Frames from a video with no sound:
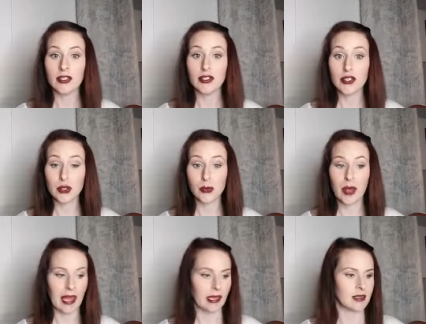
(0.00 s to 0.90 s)
2
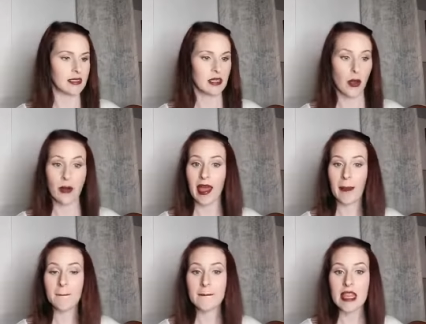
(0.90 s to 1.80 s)
ways,
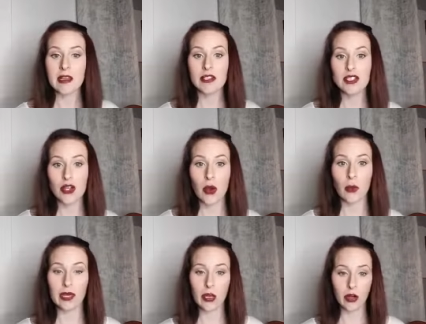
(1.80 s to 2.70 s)
okay? So
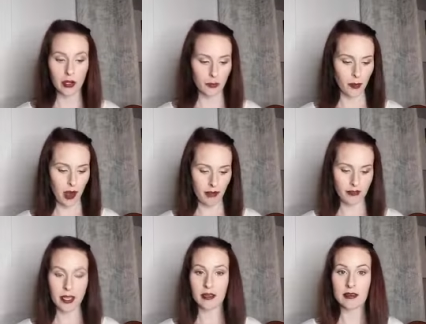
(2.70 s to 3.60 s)
we earn
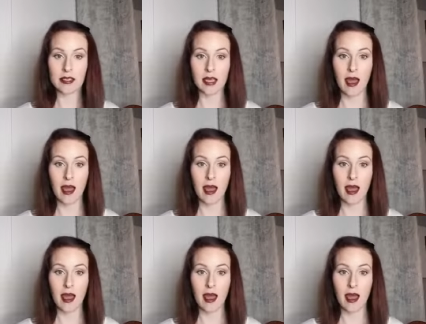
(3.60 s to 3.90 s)
profit